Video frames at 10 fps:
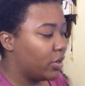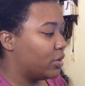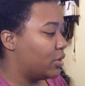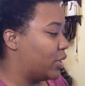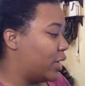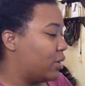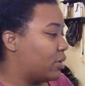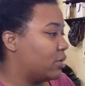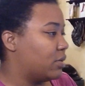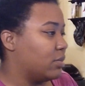today
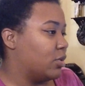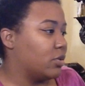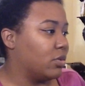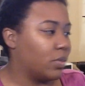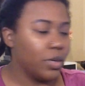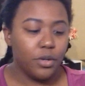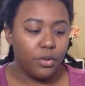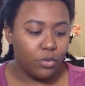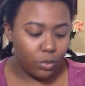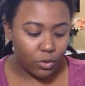because I'm just gonna wear her
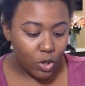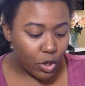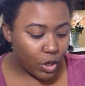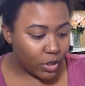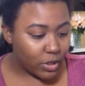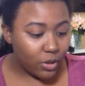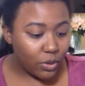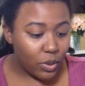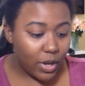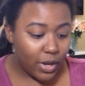normal. So
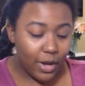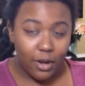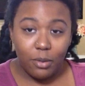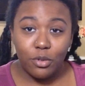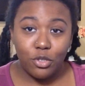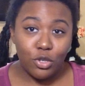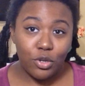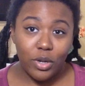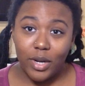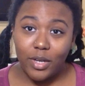yeah, I'm gonna show you
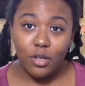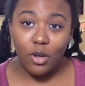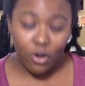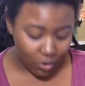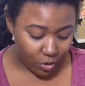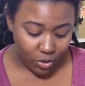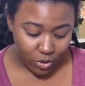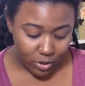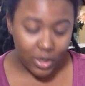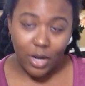guys all
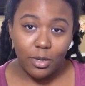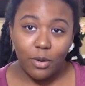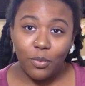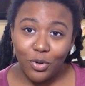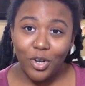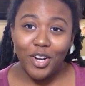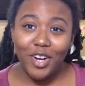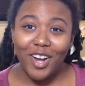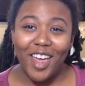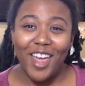the times I wore
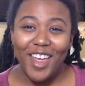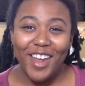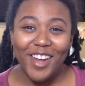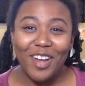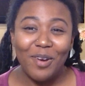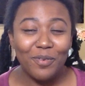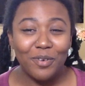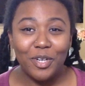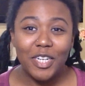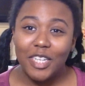her, and I'm
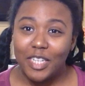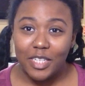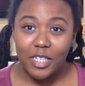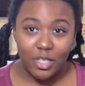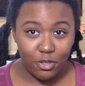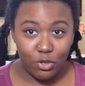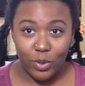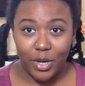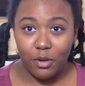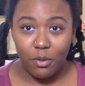gonna get this
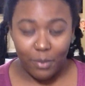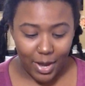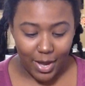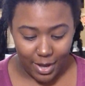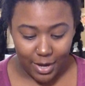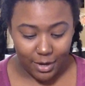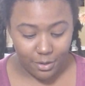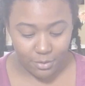situated on my head.